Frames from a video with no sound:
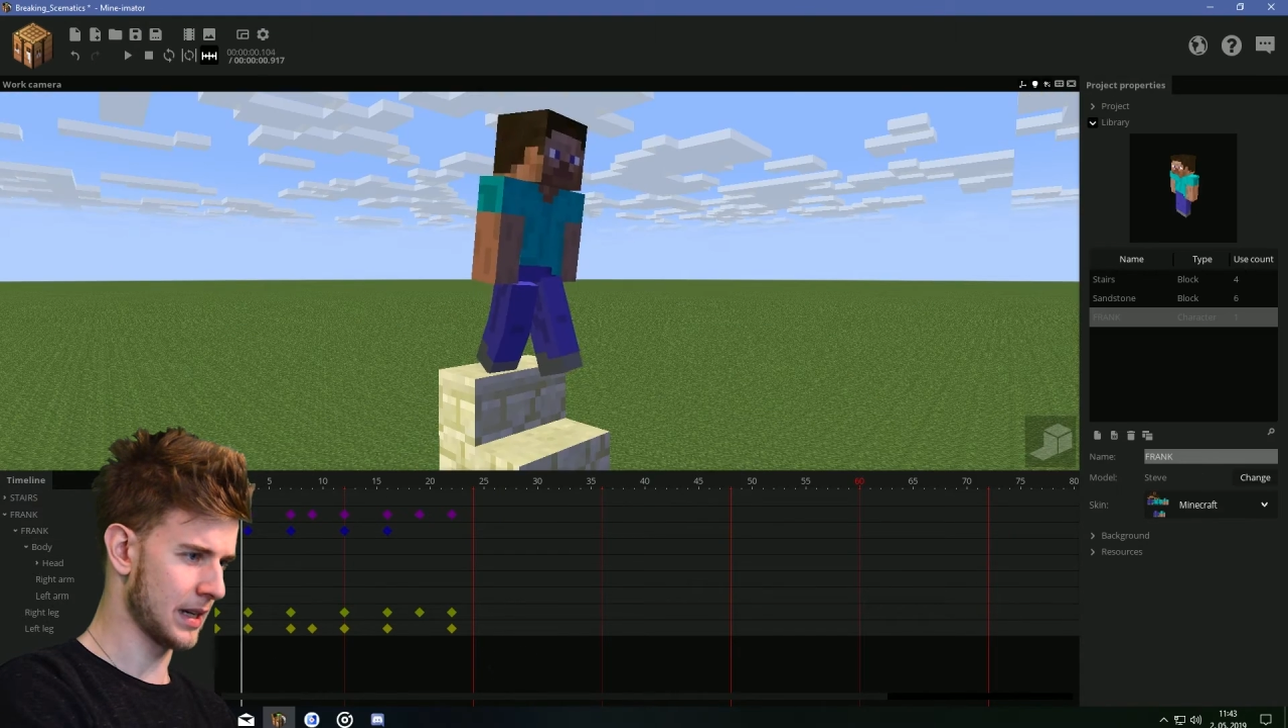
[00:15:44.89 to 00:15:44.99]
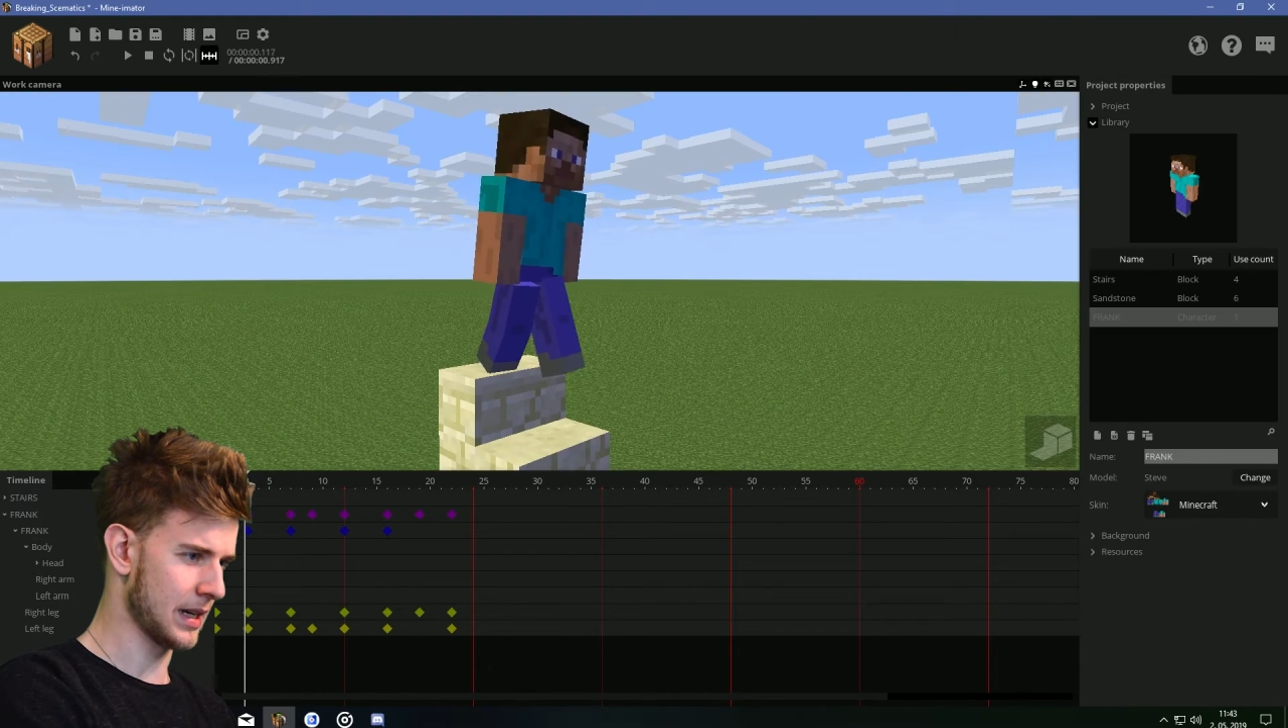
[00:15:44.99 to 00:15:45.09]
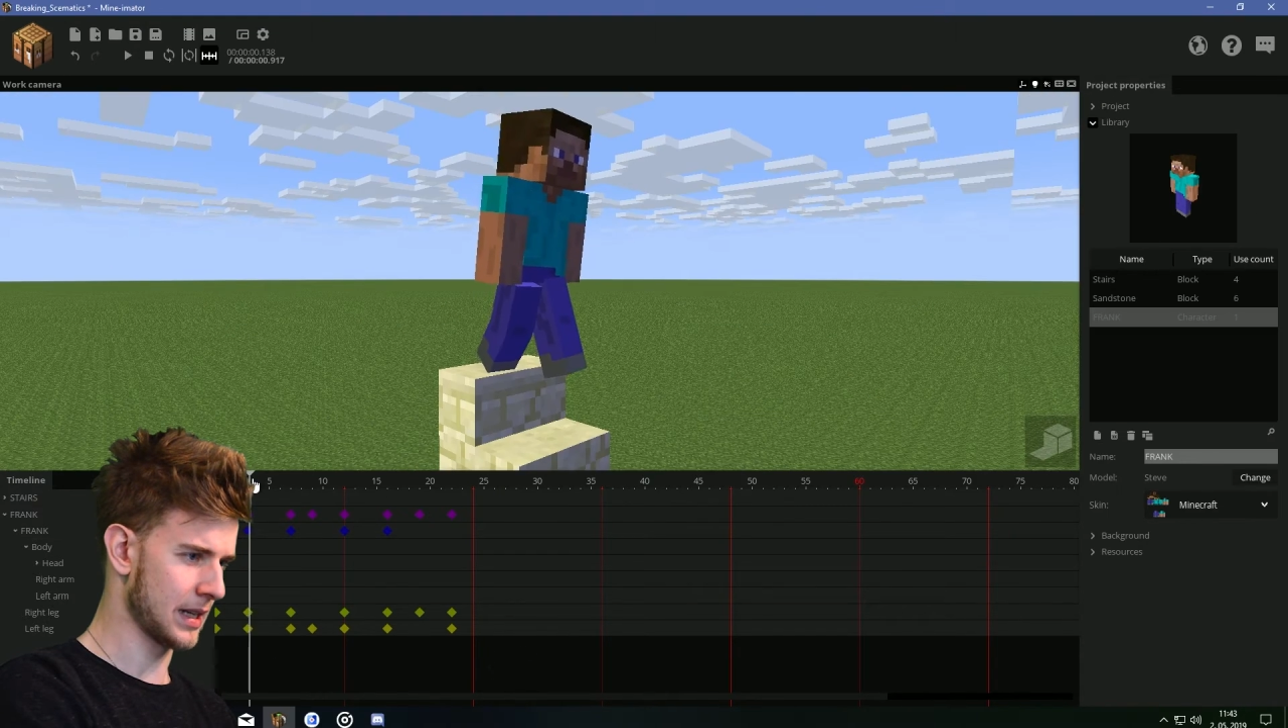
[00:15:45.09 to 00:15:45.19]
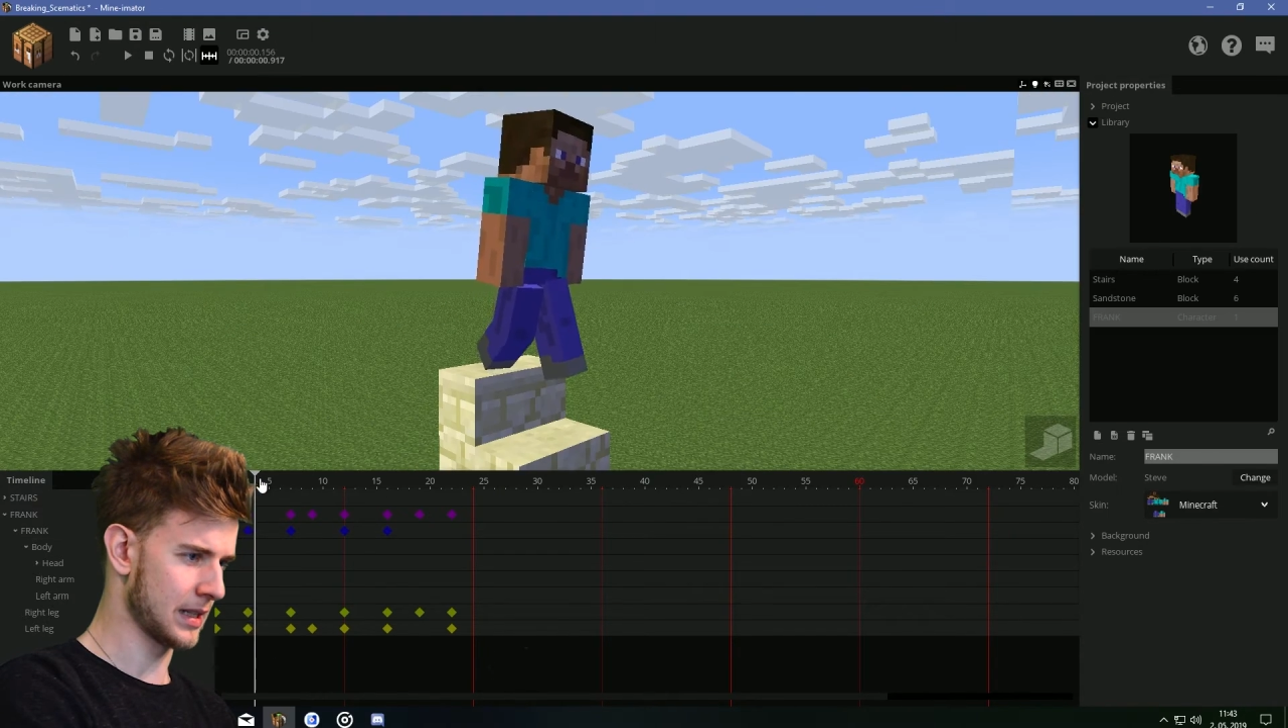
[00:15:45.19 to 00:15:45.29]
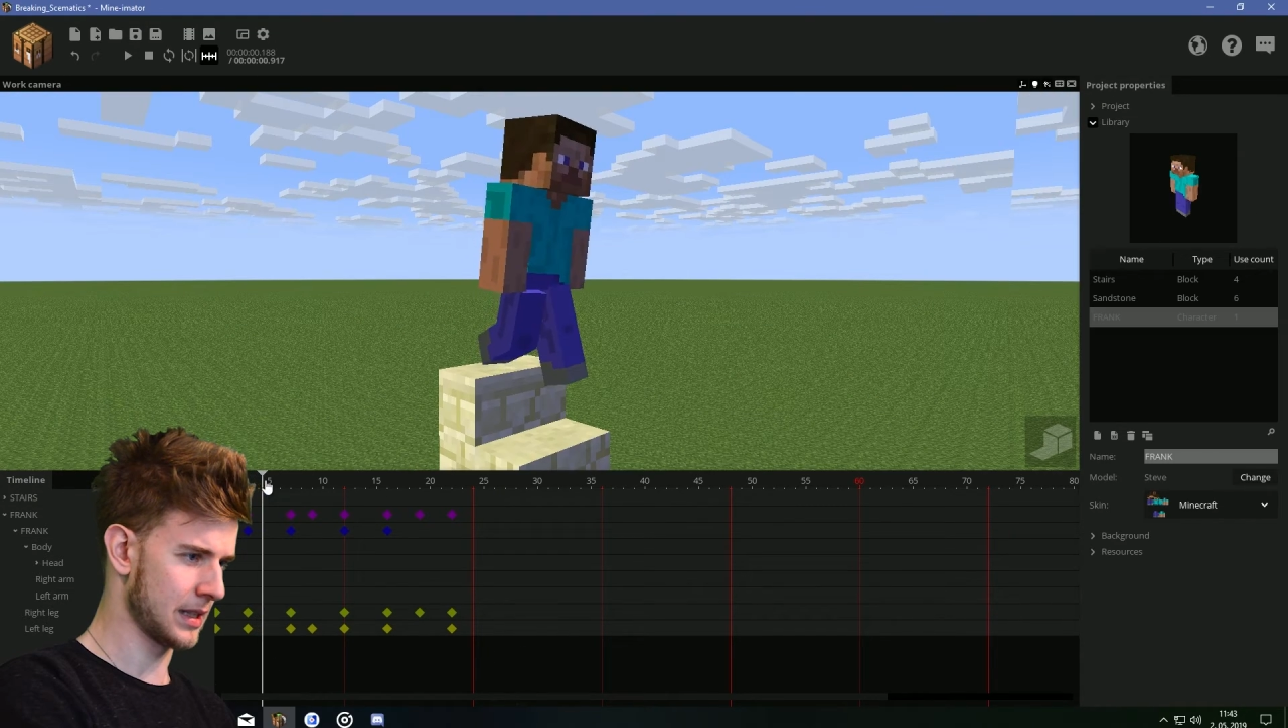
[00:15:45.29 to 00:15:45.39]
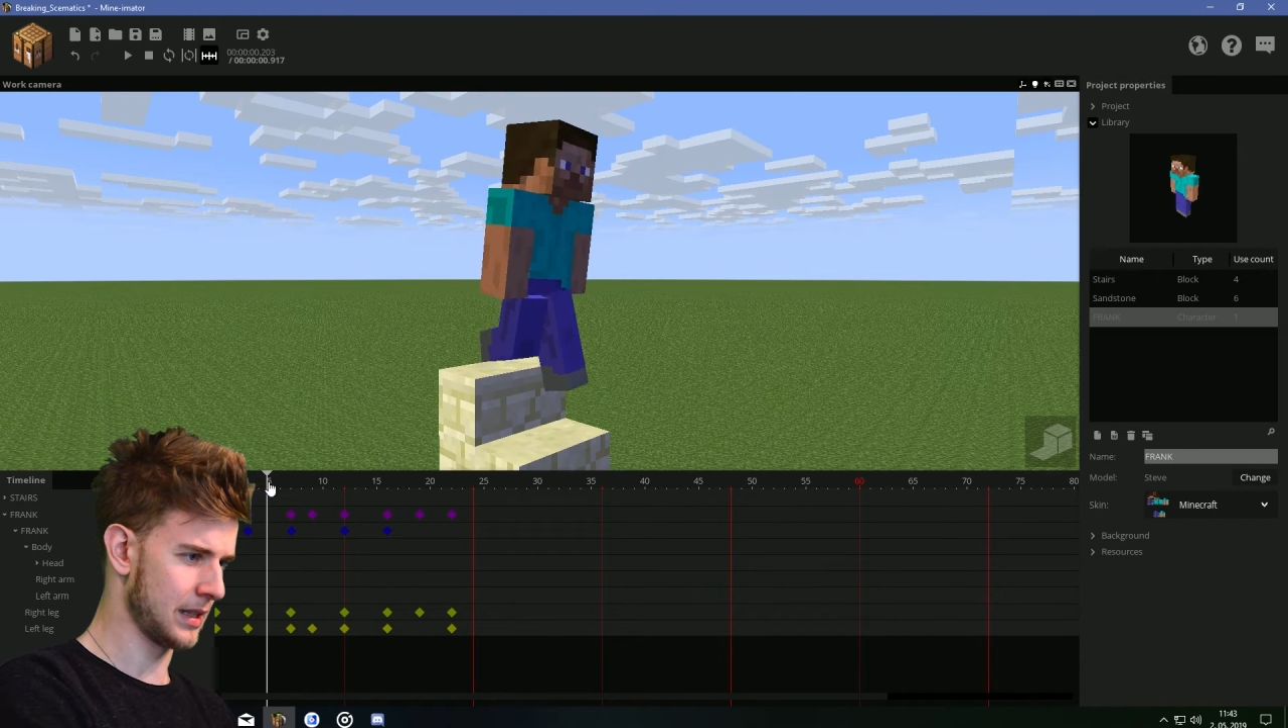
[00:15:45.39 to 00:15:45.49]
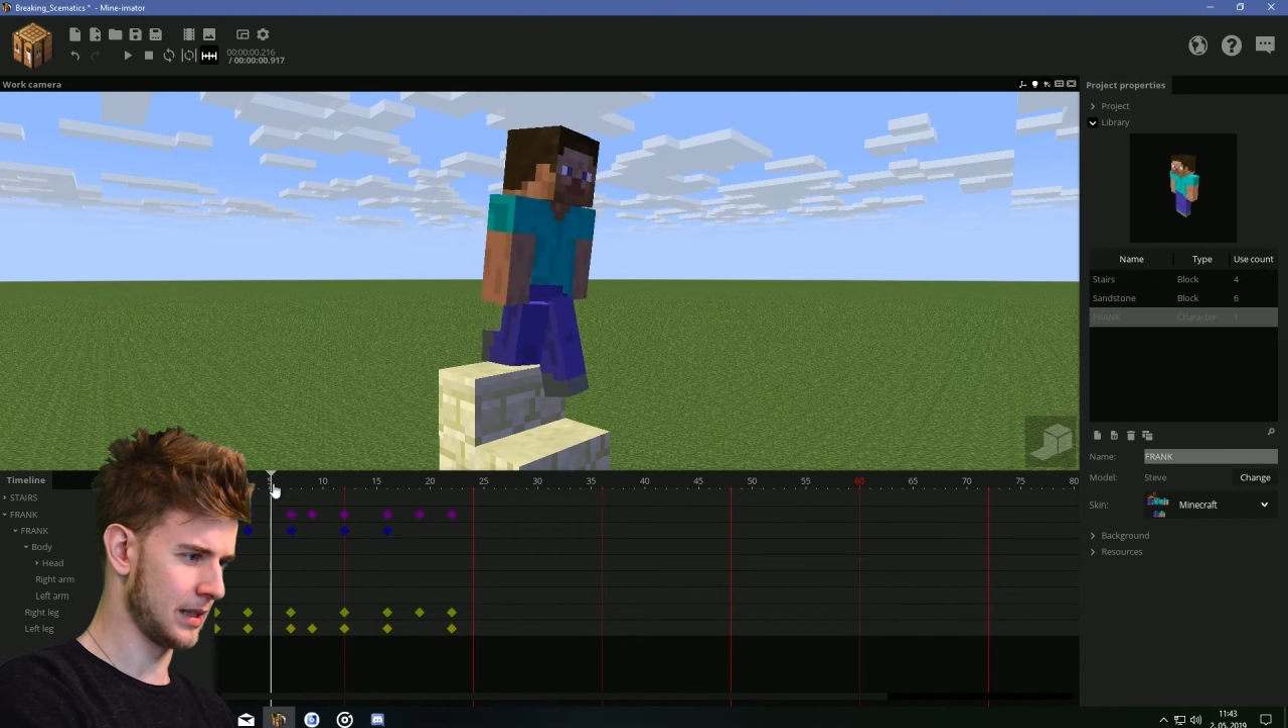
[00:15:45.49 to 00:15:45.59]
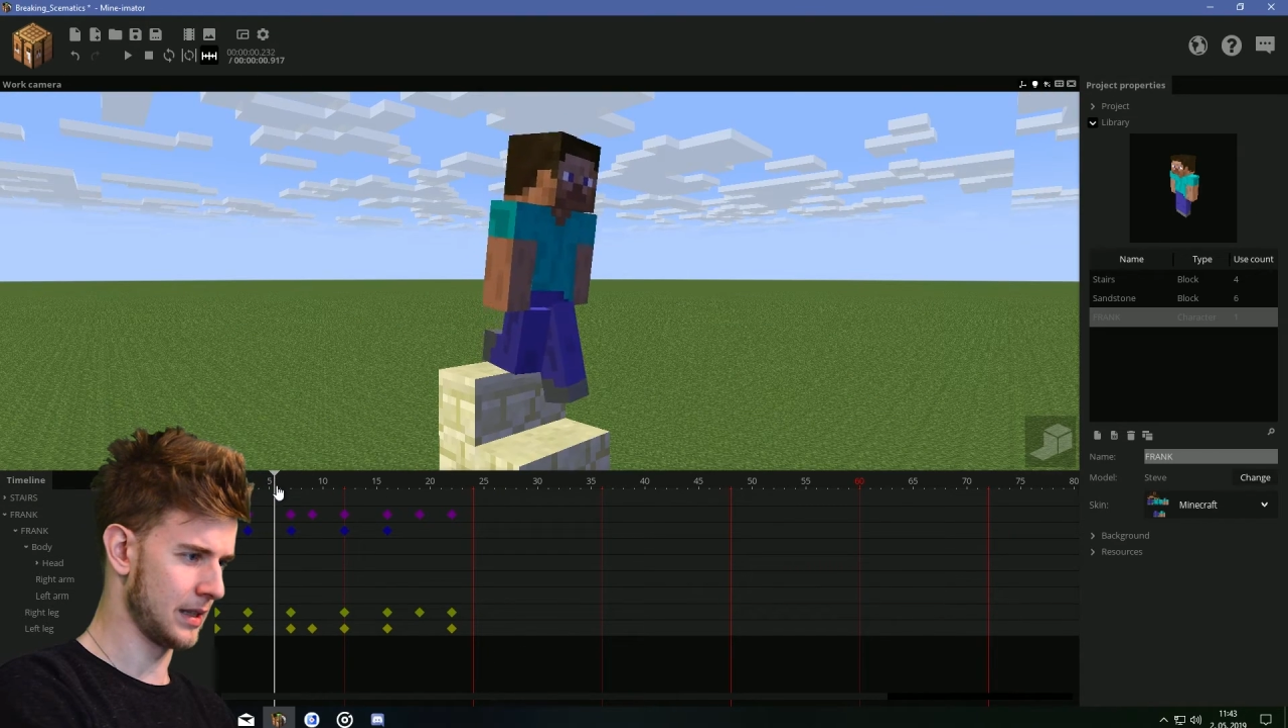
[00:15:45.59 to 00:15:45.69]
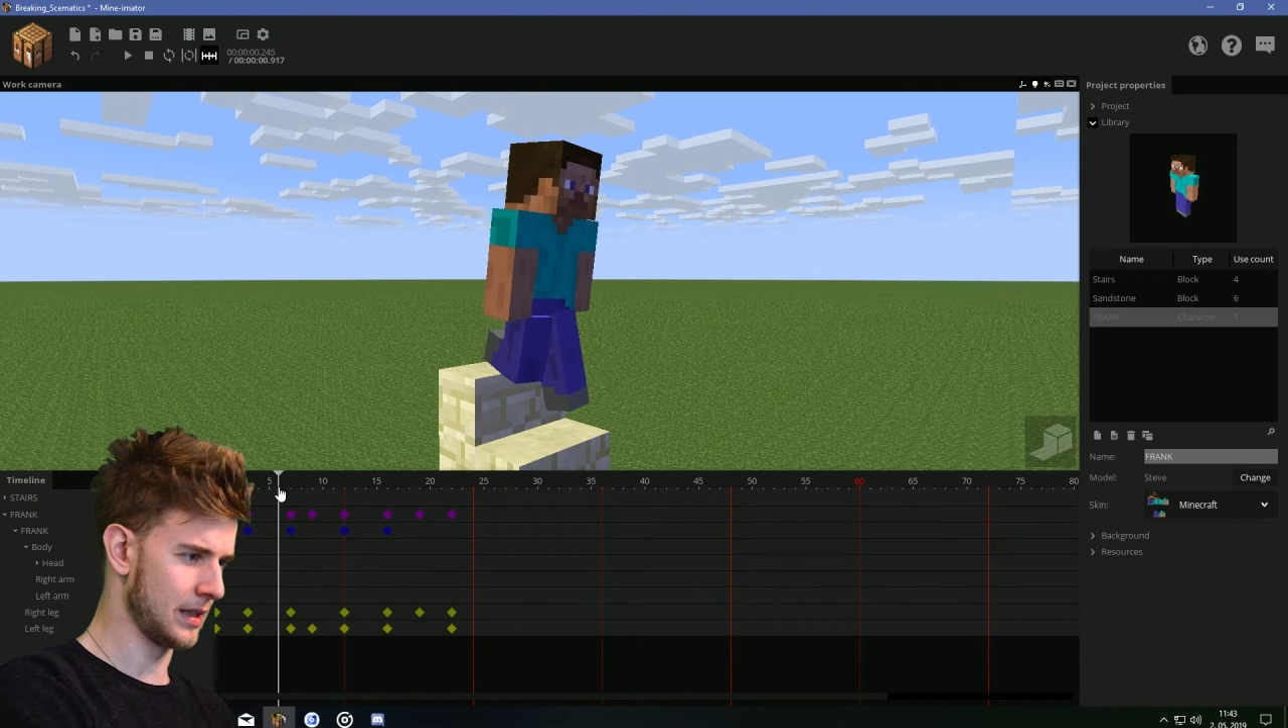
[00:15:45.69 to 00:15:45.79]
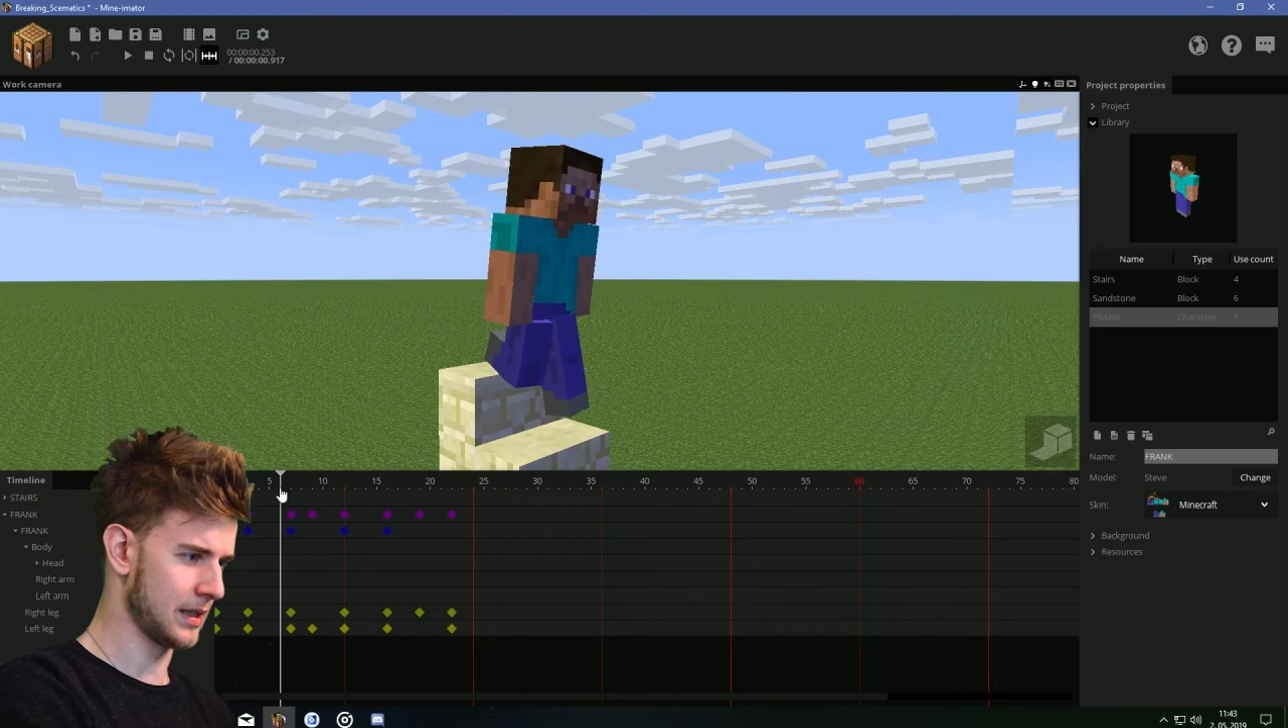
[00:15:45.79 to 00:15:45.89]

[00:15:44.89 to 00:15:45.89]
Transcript: As he